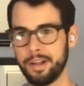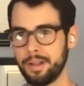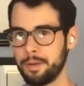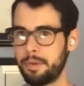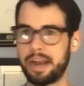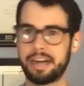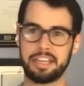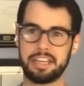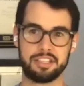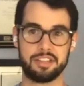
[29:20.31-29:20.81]

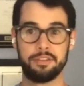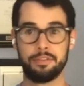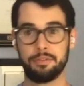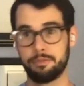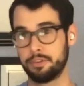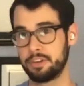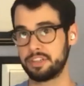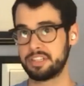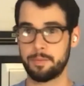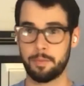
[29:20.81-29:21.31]
practice of,
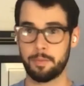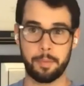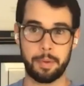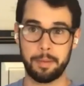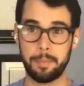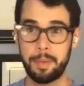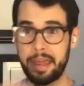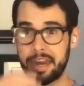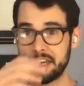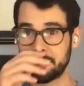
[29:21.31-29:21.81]
for example, pain
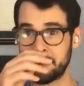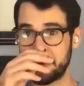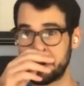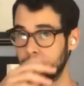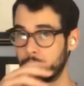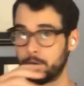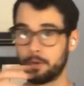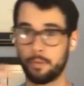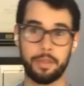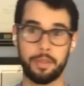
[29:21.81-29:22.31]
management,
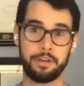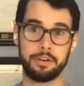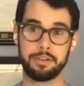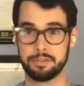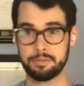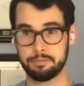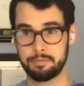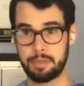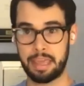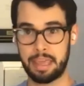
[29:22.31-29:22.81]
or whether
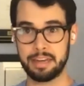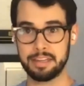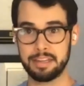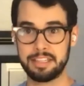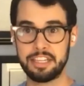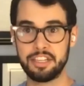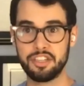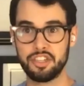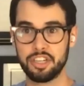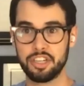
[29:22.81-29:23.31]
it's
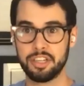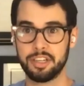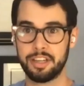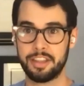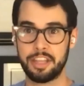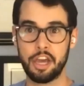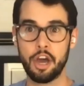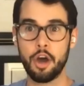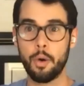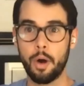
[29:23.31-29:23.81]
anesthesia in
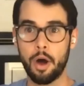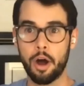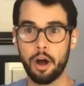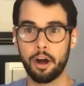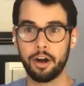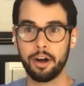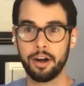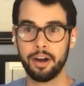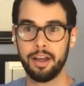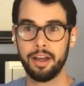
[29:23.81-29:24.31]
the OR?